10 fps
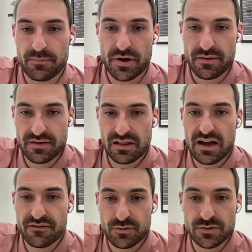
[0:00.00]
But a
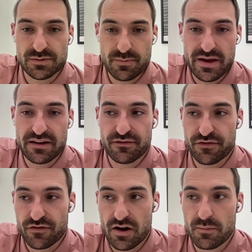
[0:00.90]
lot of it was made
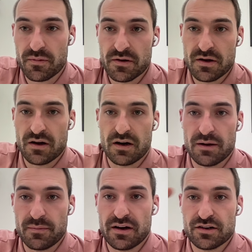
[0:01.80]
from
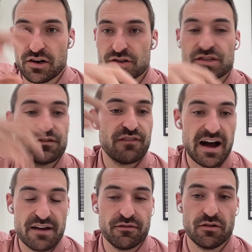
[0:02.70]
our
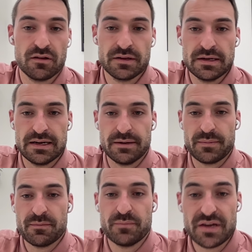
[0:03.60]
survival
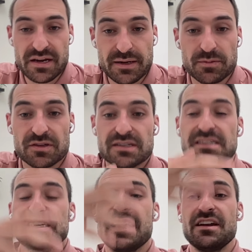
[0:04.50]
and being able to
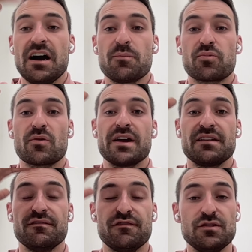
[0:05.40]
stand upright
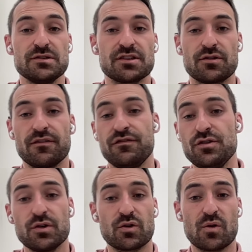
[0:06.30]
and view
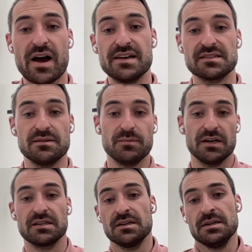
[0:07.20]
the horizon.
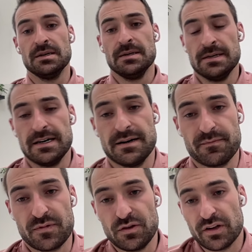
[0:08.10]
But
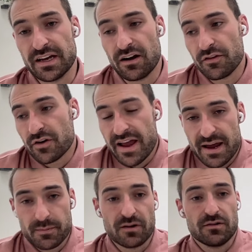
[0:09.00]
you look at other
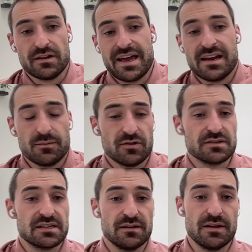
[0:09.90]

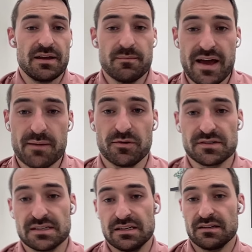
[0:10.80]
animals and
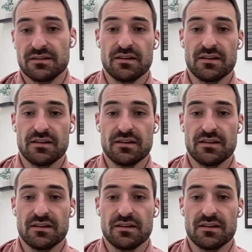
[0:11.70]
mammals, and